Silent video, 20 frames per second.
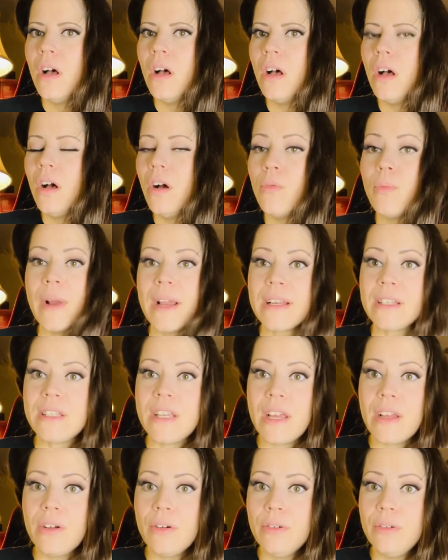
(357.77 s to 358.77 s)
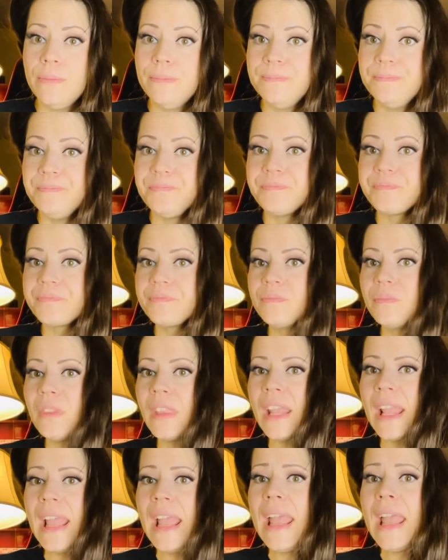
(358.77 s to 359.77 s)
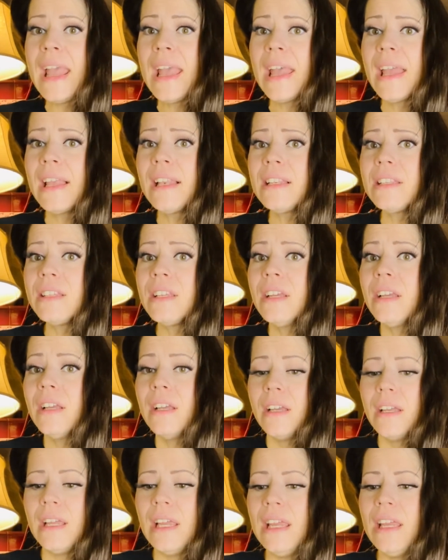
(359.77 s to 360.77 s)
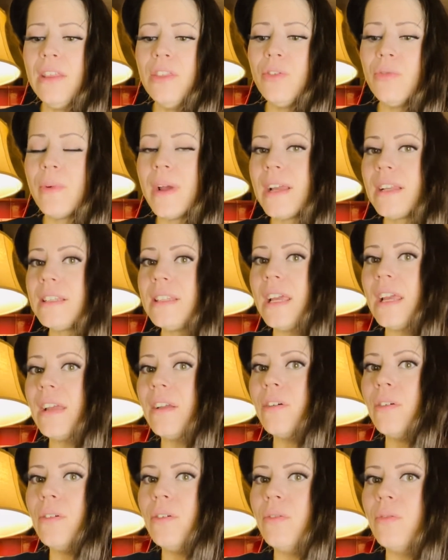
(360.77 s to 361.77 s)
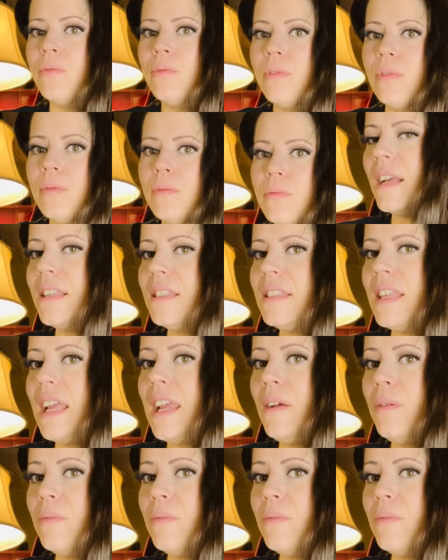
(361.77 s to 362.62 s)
a rectangle. And in the rectangle, say it